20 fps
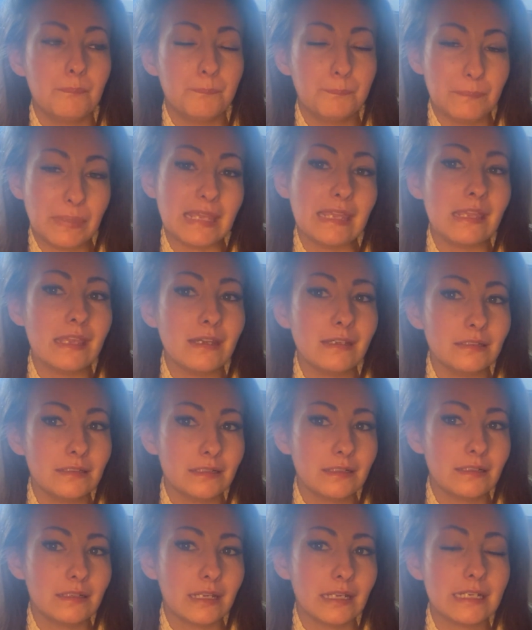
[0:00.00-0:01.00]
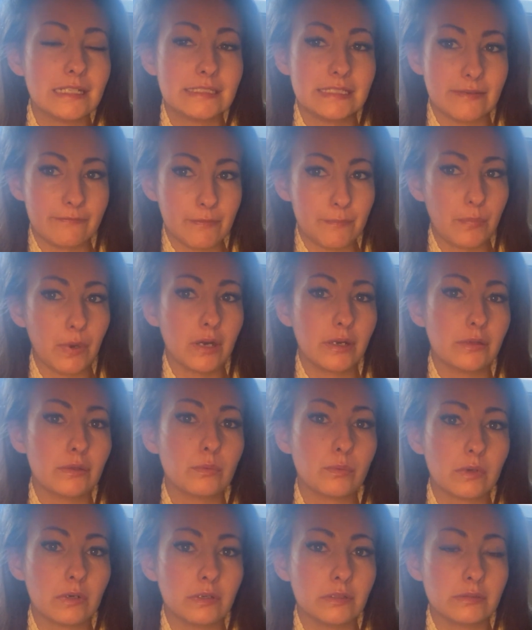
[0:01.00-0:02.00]
be in a different part of the
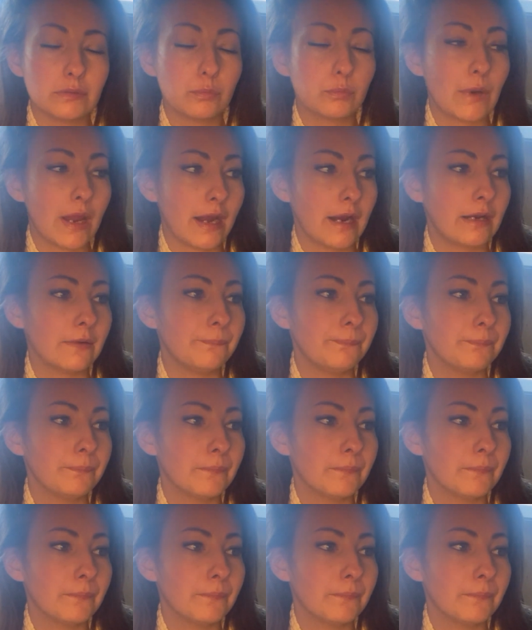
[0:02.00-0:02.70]
world where